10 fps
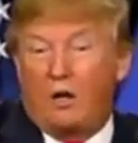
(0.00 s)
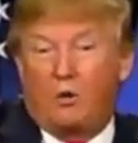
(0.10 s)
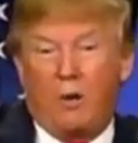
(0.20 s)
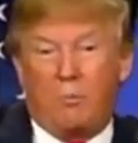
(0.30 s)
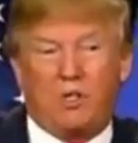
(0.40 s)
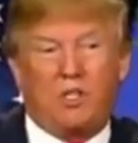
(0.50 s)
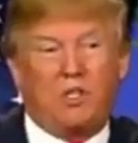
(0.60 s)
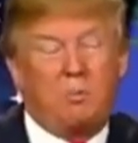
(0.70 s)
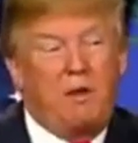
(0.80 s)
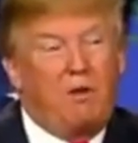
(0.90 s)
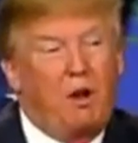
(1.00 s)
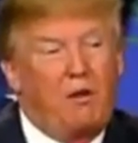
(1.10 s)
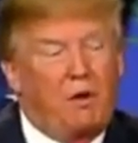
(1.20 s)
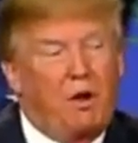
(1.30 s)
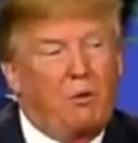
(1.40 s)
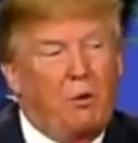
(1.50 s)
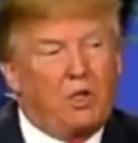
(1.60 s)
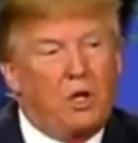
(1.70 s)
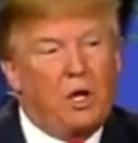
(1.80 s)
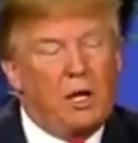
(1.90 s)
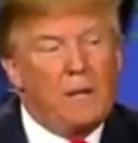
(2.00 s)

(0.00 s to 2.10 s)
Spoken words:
great businessman, very, very rich guy.